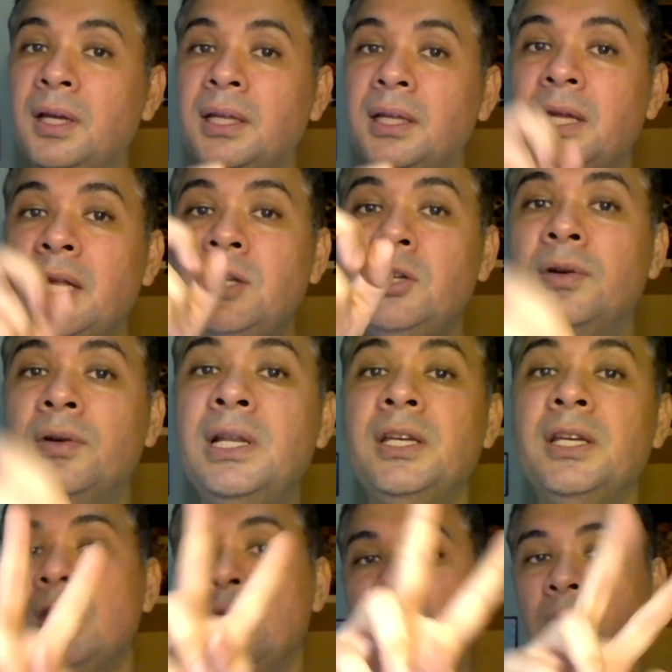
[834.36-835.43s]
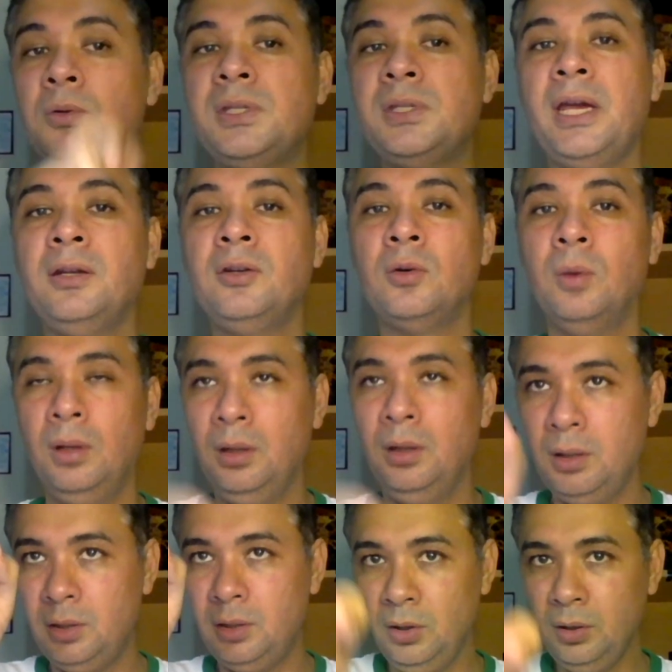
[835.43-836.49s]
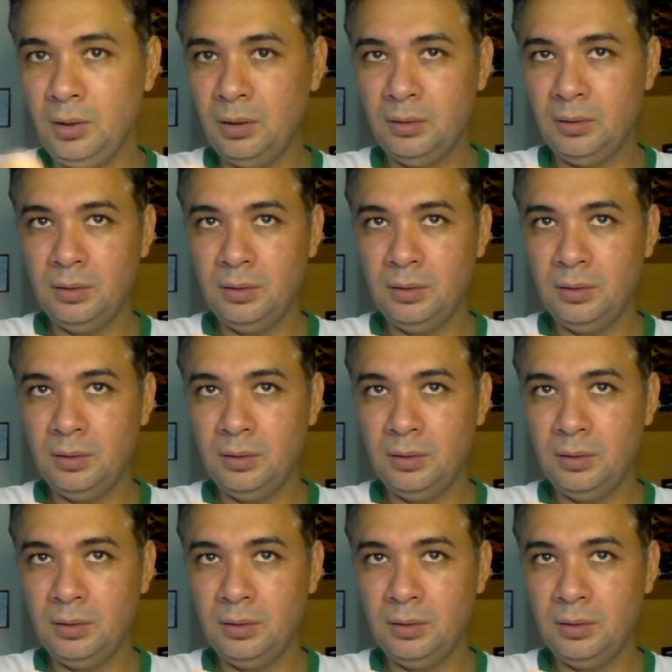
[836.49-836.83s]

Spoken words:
then you release. 2-second rule. Look,